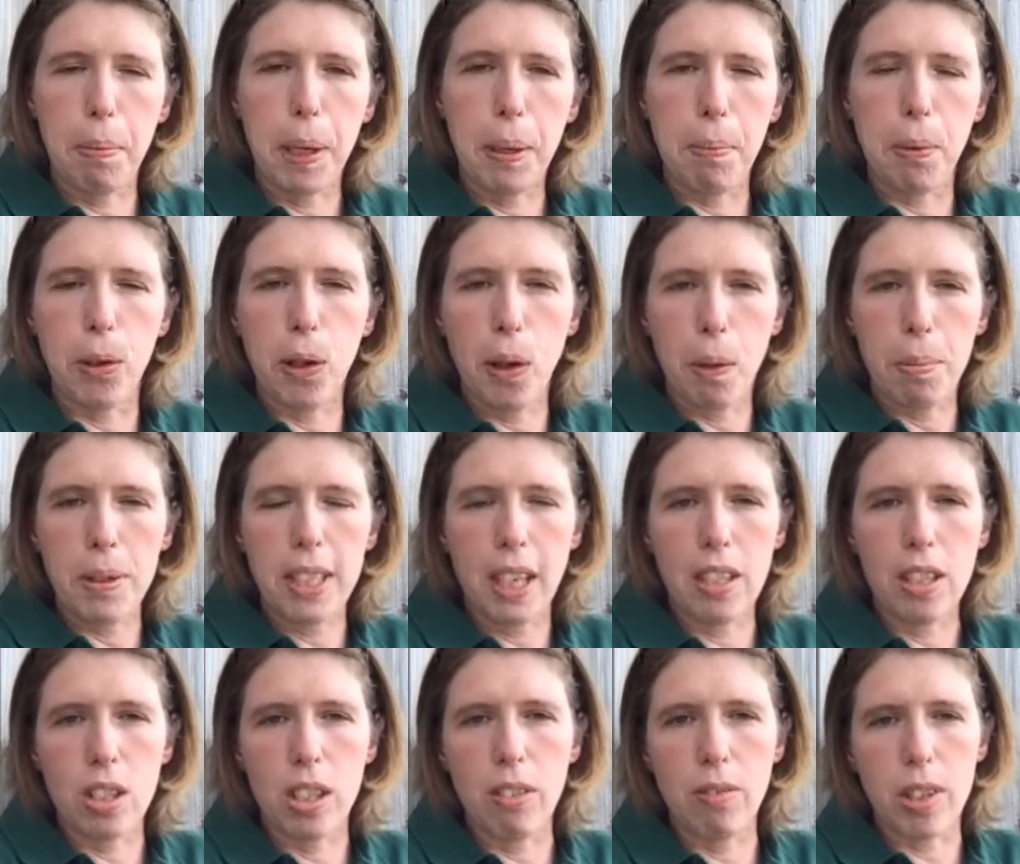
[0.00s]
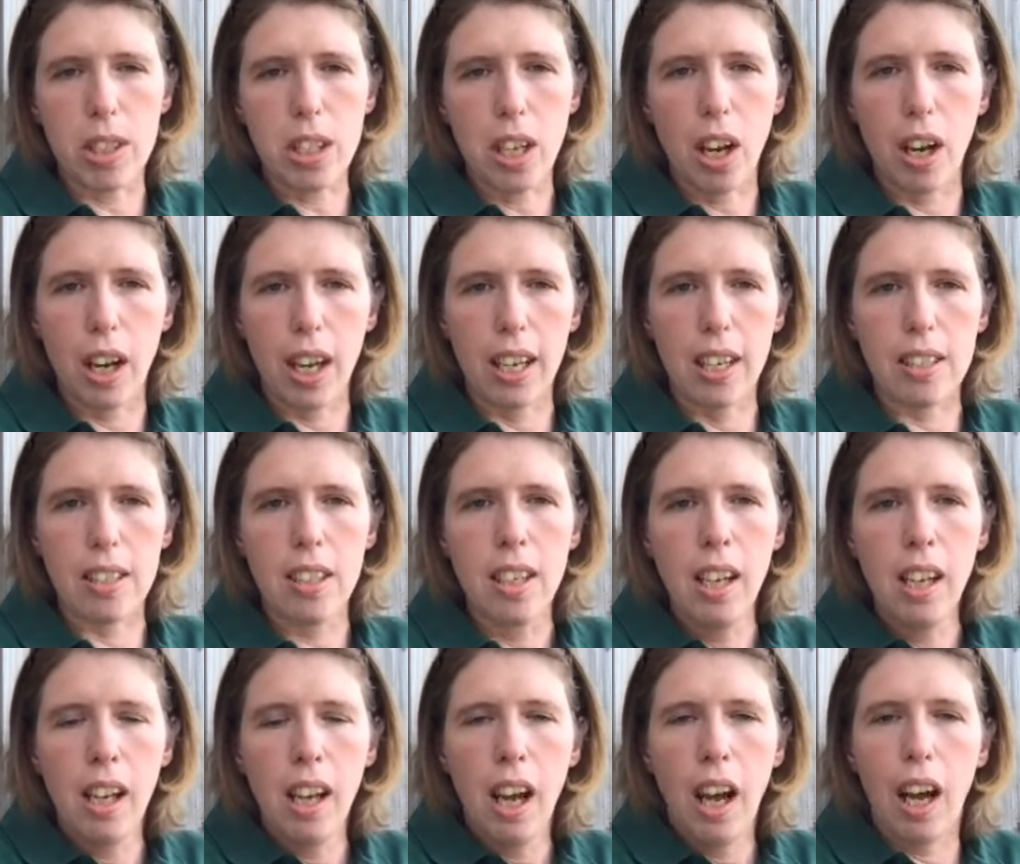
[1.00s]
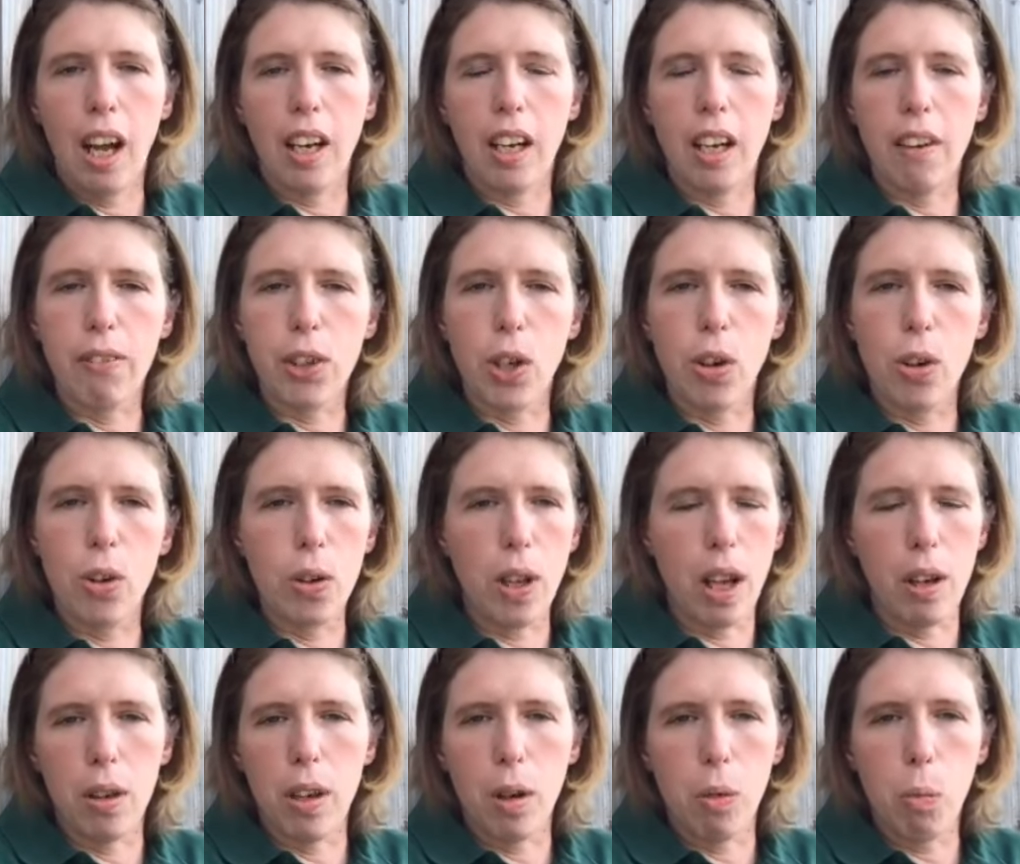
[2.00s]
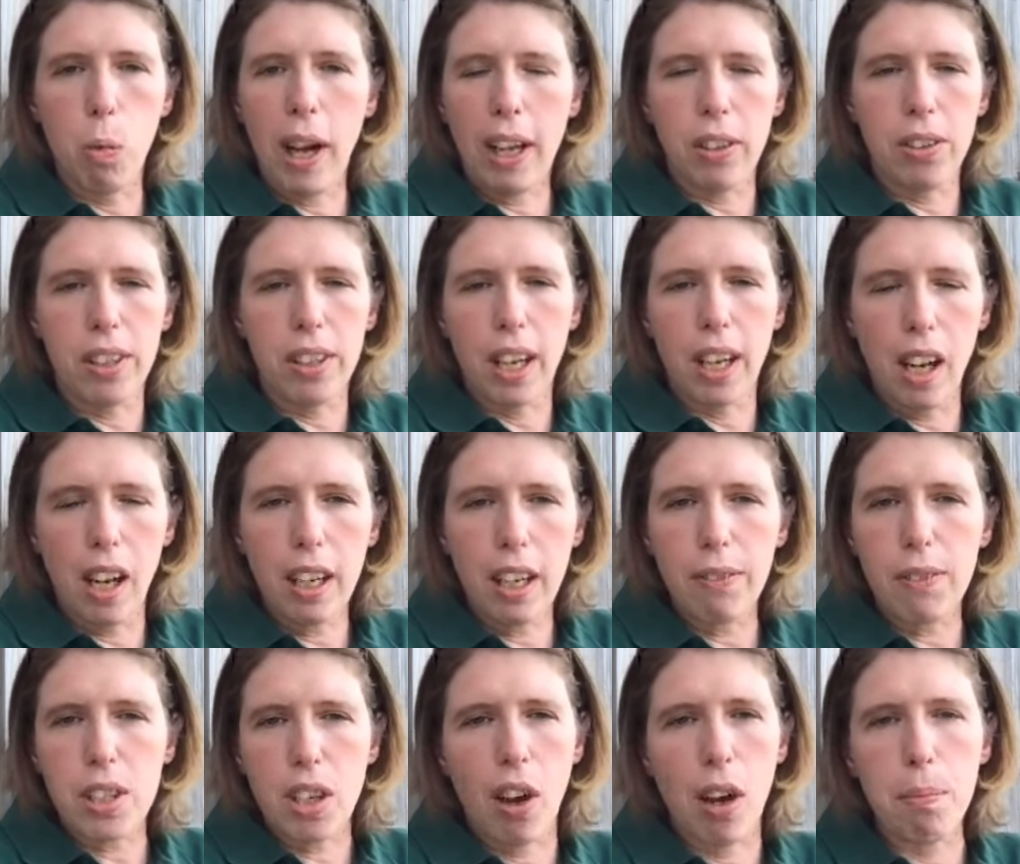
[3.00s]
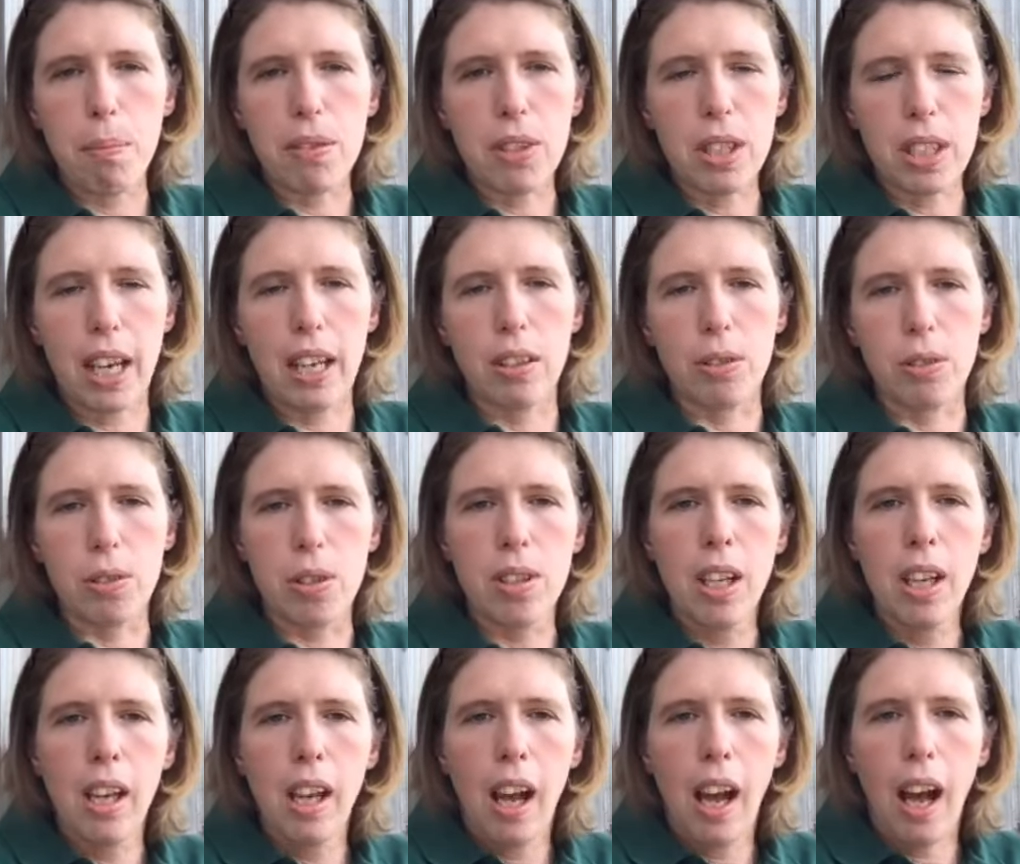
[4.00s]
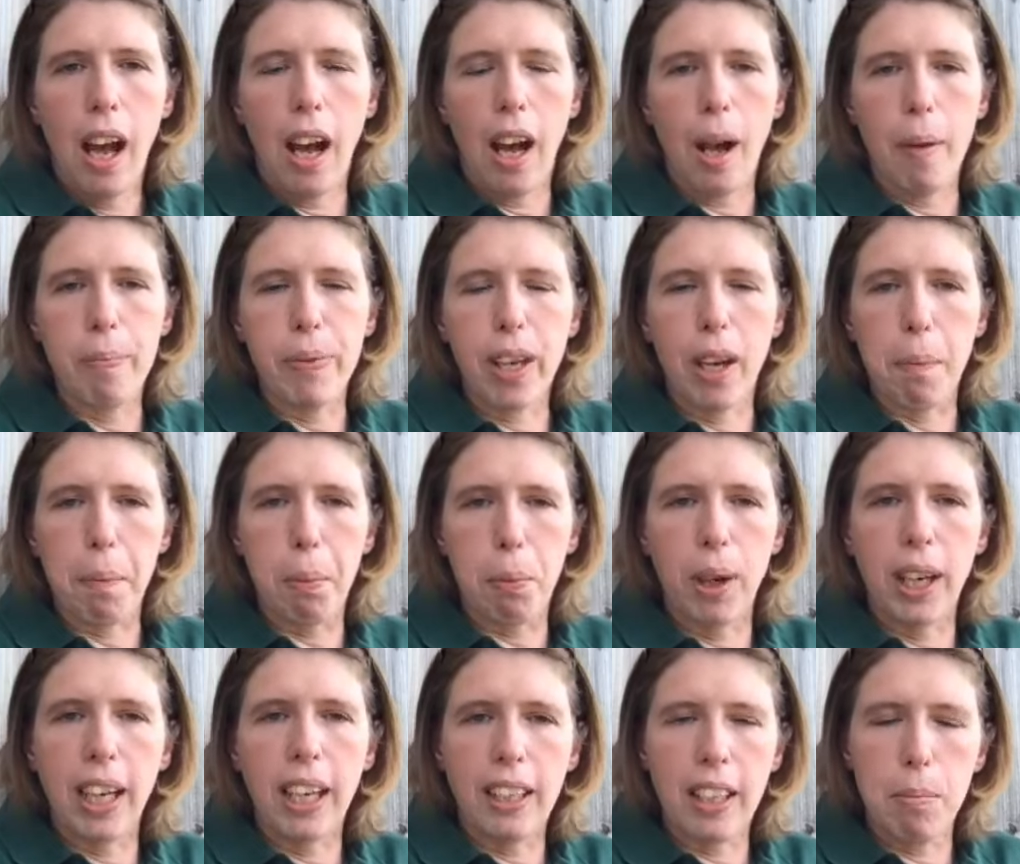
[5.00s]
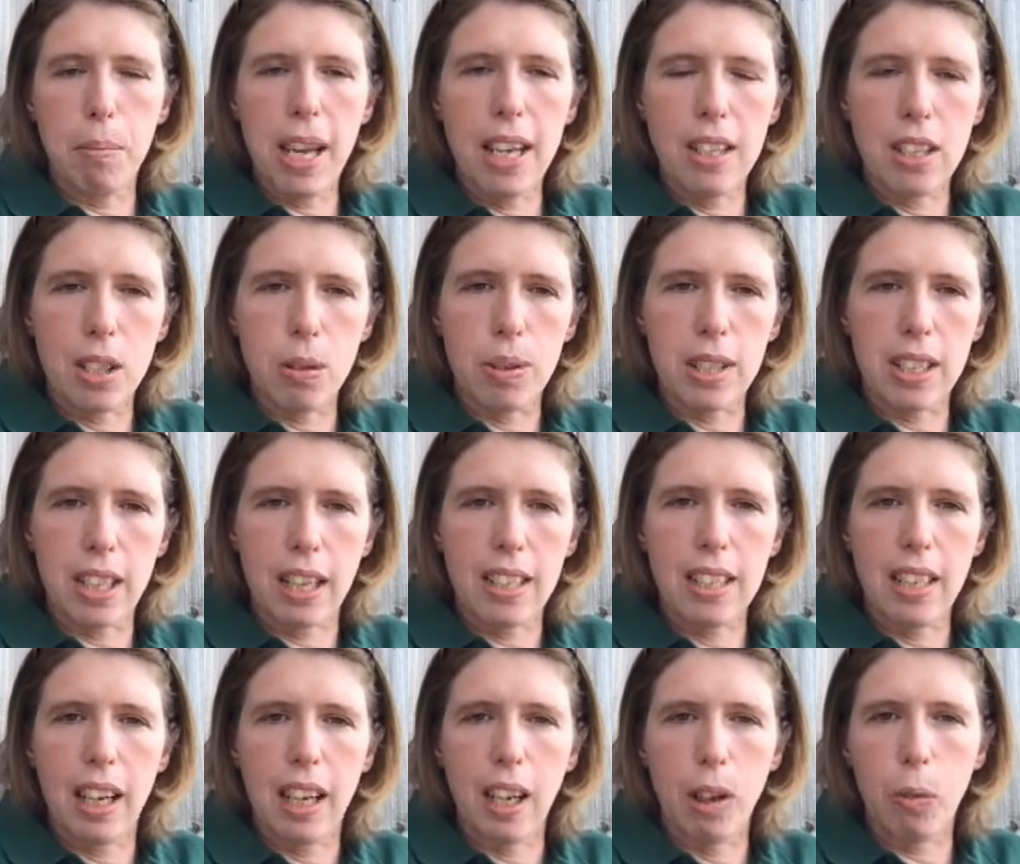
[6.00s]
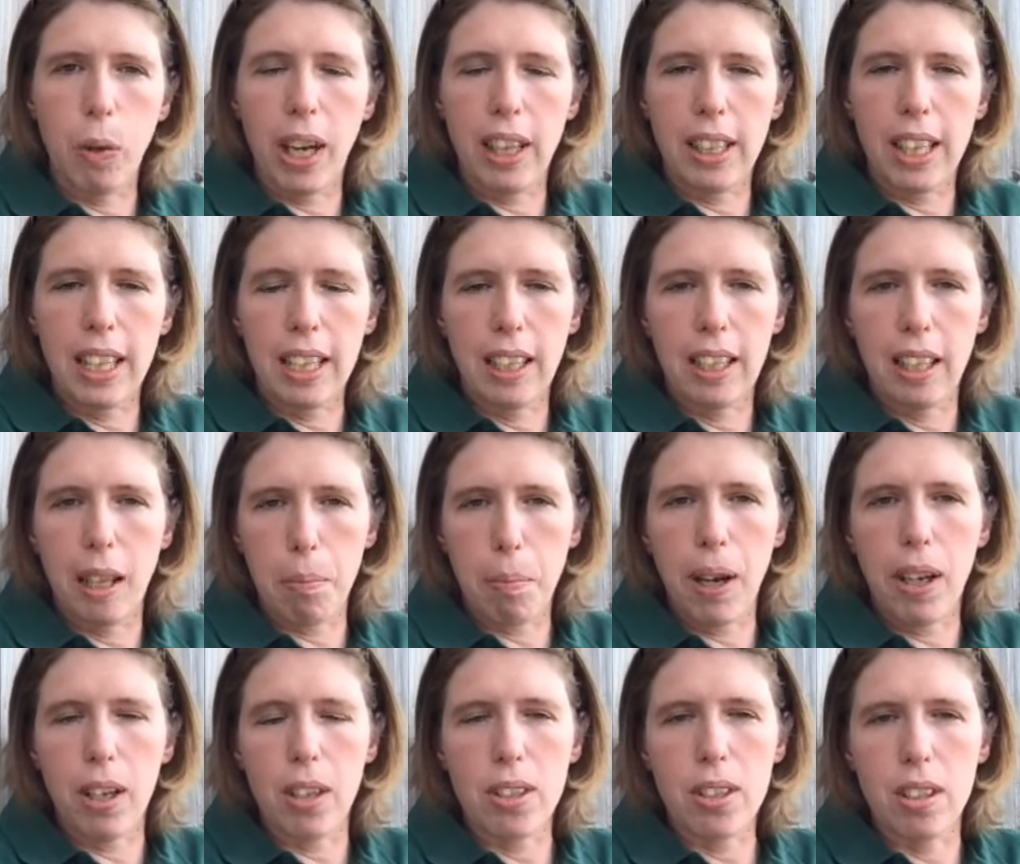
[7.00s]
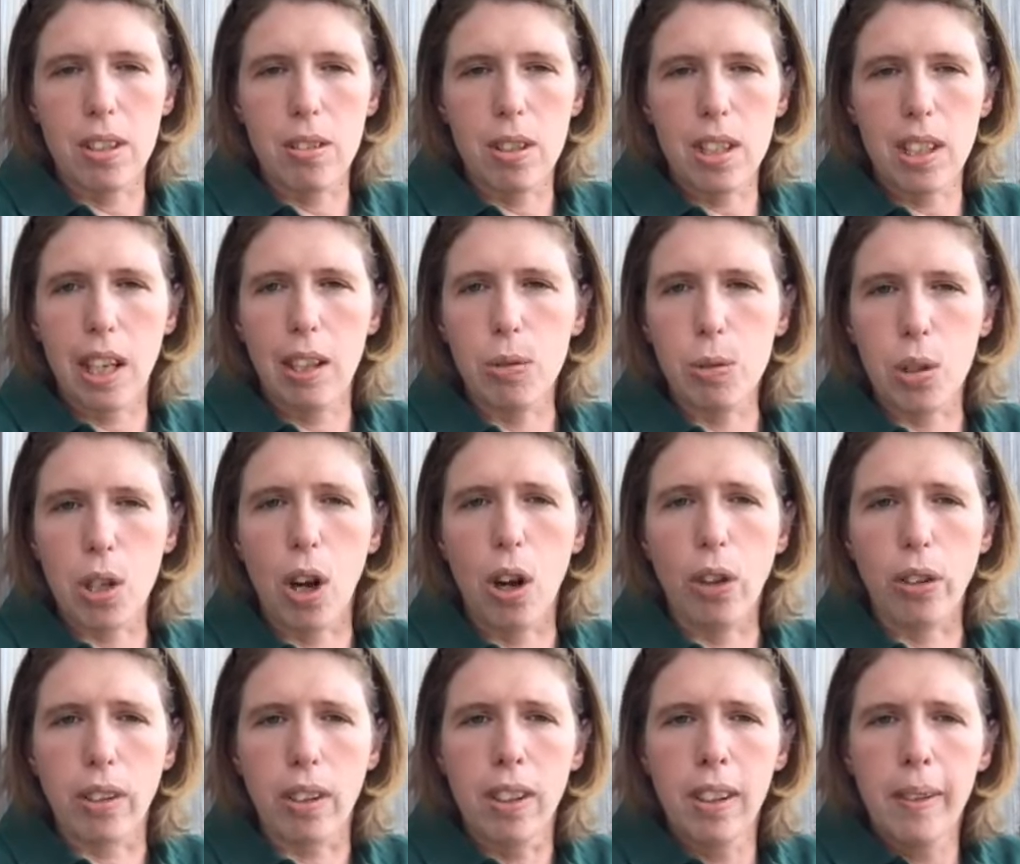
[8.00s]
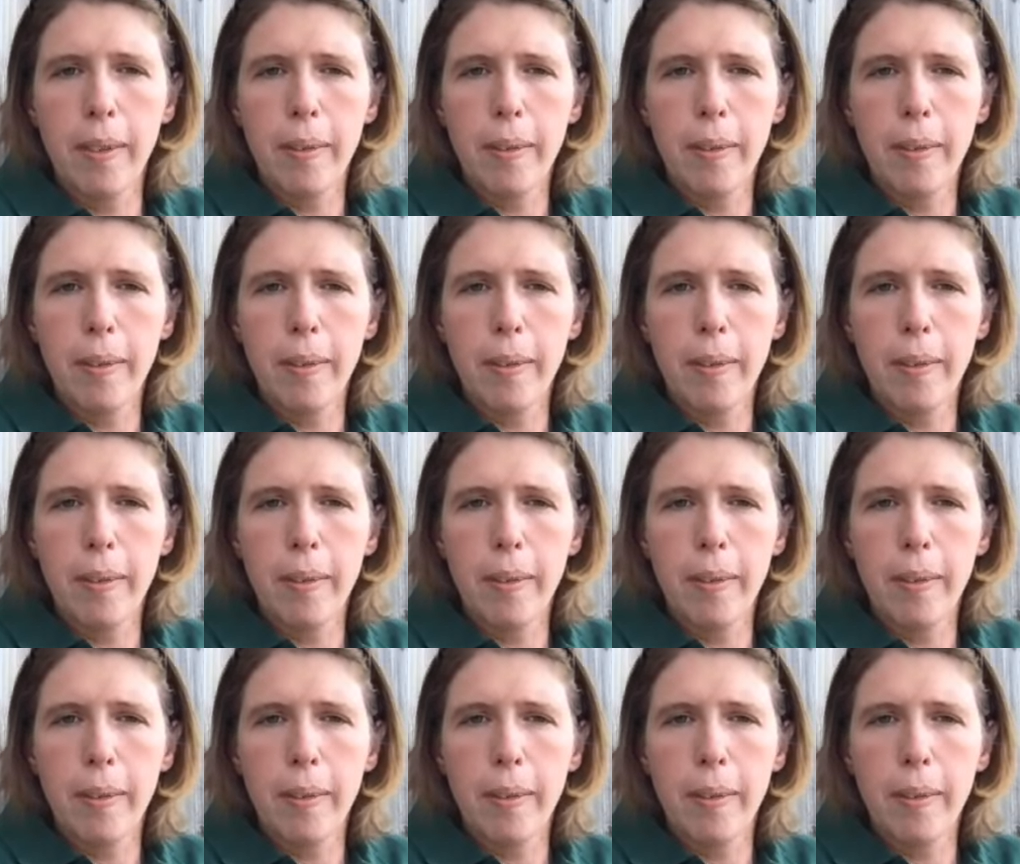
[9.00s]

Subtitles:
people who are potentially retired and have got a lifetime of skills, and bringing them into a setting where they can then pass those skills on.